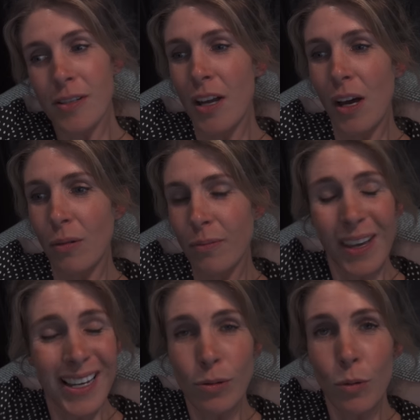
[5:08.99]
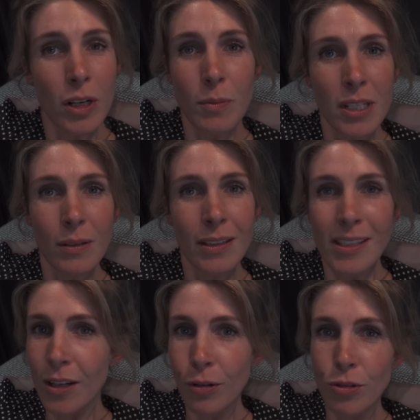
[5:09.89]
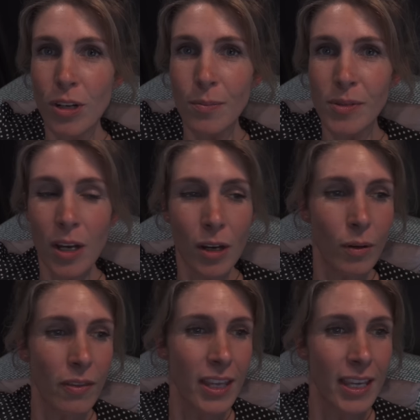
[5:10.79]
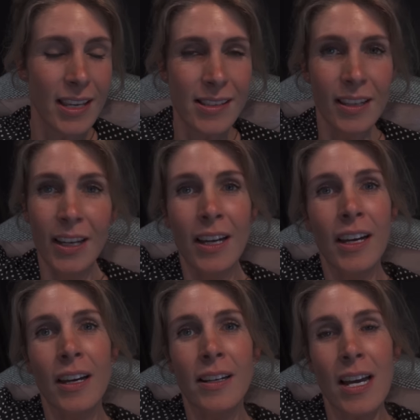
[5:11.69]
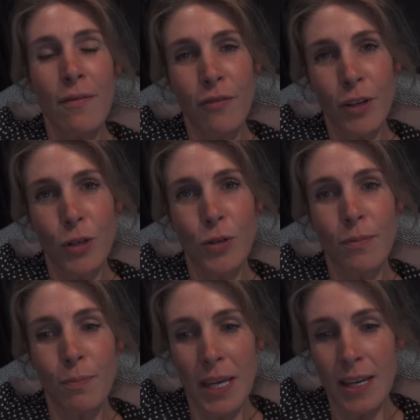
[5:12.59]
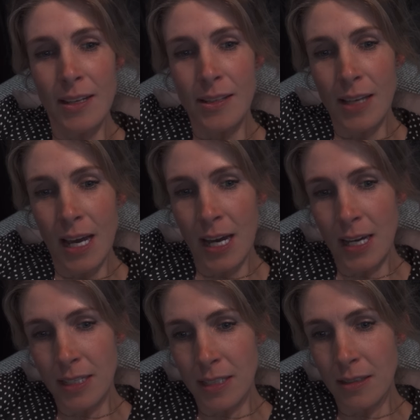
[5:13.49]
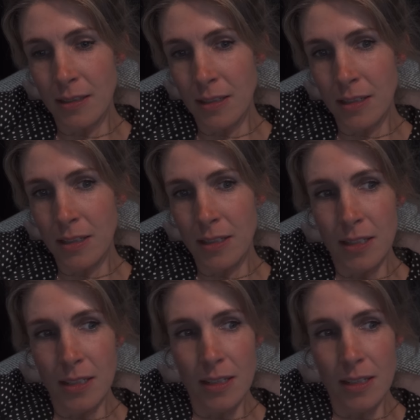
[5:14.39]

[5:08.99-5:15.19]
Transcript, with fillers: So that is what we're going to be doing this whole trip. So I think it's time for food, beers, and